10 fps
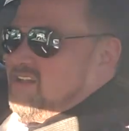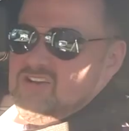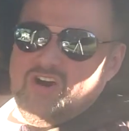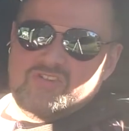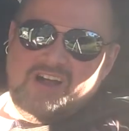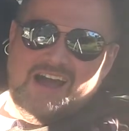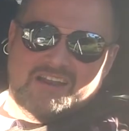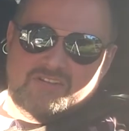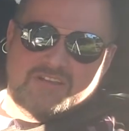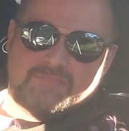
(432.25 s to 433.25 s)
The car's
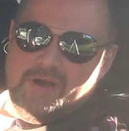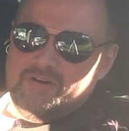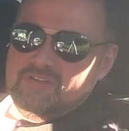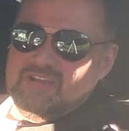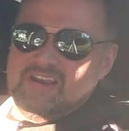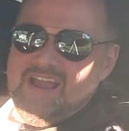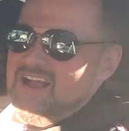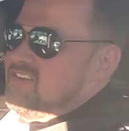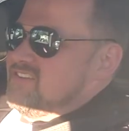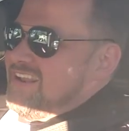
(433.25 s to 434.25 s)
idling better than it
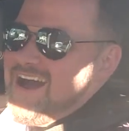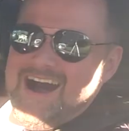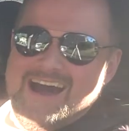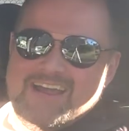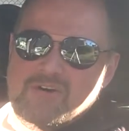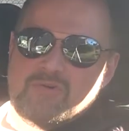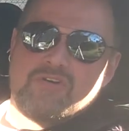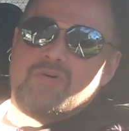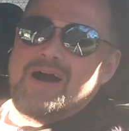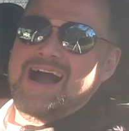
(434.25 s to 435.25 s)
has in I don't
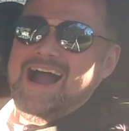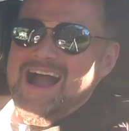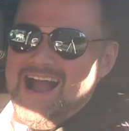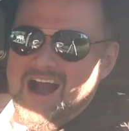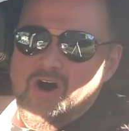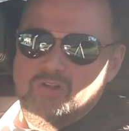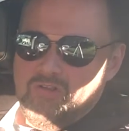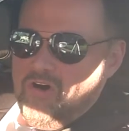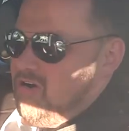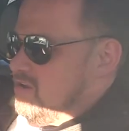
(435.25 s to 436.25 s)
know how
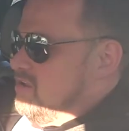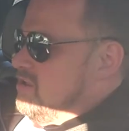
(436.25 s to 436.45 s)
long.